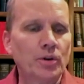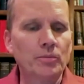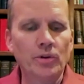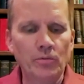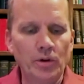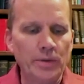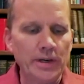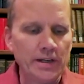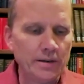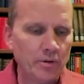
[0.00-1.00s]
would, would, would
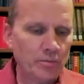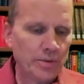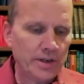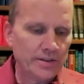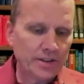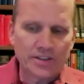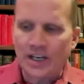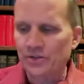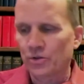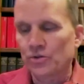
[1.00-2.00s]
be would be
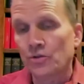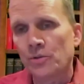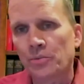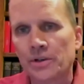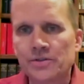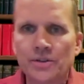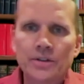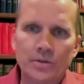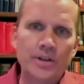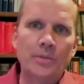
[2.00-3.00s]
successors, successors. To the,
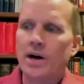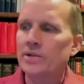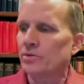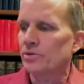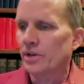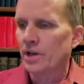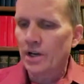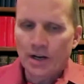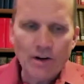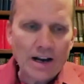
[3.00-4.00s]
to the yeah. apostles.
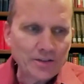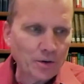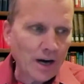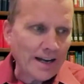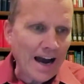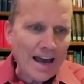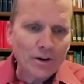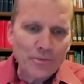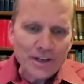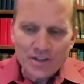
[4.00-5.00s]
Right. So, so yeah. I, I
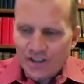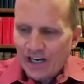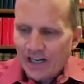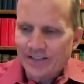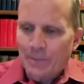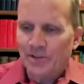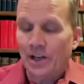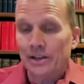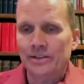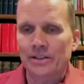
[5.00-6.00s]
don't think she has
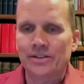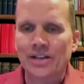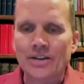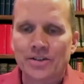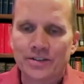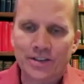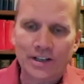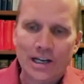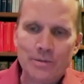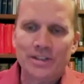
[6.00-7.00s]
apostolic succession.
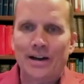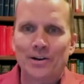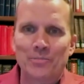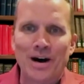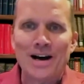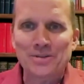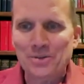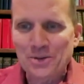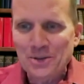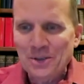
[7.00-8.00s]
not not at
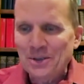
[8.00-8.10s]
all.